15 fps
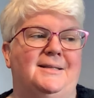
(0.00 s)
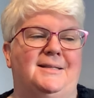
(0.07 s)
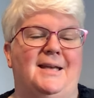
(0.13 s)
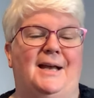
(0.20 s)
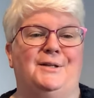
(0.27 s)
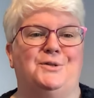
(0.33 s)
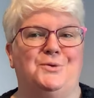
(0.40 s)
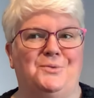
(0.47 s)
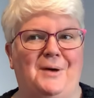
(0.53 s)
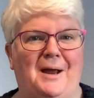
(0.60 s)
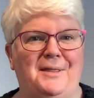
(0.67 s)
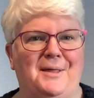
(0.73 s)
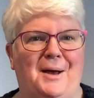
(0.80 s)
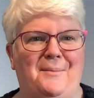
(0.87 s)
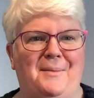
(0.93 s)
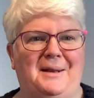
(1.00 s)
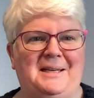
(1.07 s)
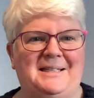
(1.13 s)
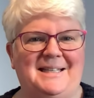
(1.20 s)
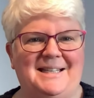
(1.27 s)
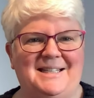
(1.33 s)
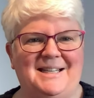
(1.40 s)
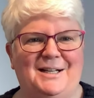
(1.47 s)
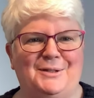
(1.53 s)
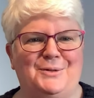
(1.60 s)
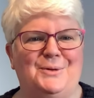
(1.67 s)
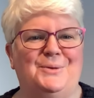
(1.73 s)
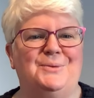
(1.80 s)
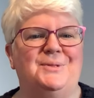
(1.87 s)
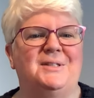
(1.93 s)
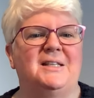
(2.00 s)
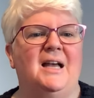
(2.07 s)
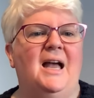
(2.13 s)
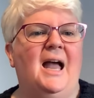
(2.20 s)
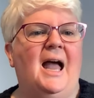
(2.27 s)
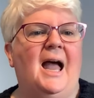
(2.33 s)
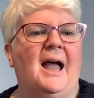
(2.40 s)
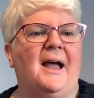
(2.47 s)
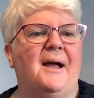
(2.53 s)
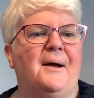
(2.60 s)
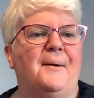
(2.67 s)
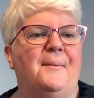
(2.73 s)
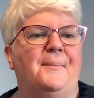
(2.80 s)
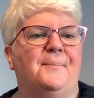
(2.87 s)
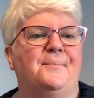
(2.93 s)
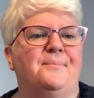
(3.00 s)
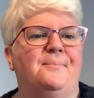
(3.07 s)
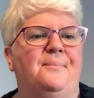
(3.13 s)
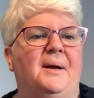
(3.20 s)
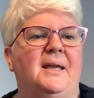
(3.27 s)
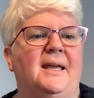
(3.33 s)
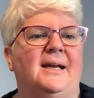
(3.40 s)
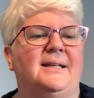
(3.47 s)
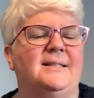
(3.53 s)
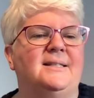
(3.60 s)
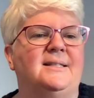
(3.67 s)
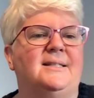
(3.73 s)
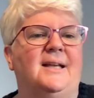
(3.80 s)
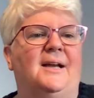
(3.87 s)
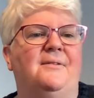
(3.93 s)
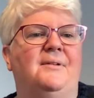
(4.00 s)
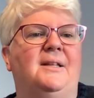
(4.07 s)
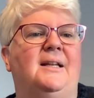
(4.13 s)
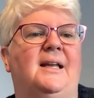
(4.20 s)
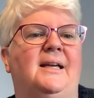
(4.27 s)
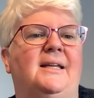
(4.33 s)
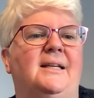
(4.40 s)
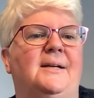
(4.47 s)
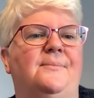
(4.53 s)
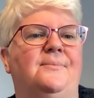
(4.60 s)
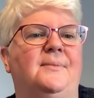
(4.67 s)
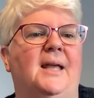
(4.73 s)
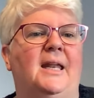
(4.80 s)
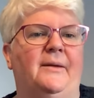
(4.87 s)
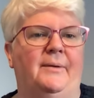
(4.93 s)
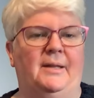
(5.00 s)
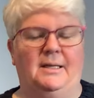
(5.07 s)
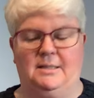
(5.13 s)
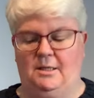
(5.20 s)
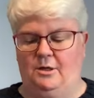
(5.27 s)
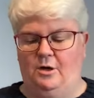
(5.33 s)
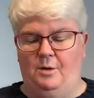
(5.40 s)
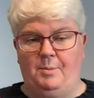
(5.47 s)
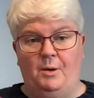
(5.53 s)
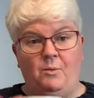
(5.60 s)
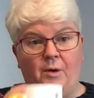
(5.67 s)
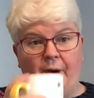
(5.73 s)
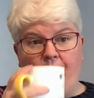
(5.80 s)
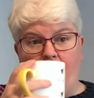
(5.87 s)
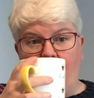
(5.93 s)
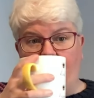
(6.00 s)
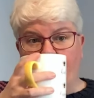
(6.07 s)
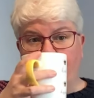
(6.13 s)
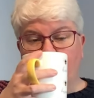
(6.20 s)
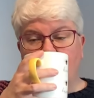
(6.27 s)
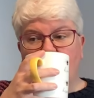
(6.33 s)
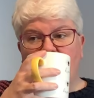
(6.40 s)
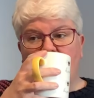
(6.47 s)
I don't write that many detailed notes, but yes, I really like it. Anyway, that's a lot about what I'm wearing.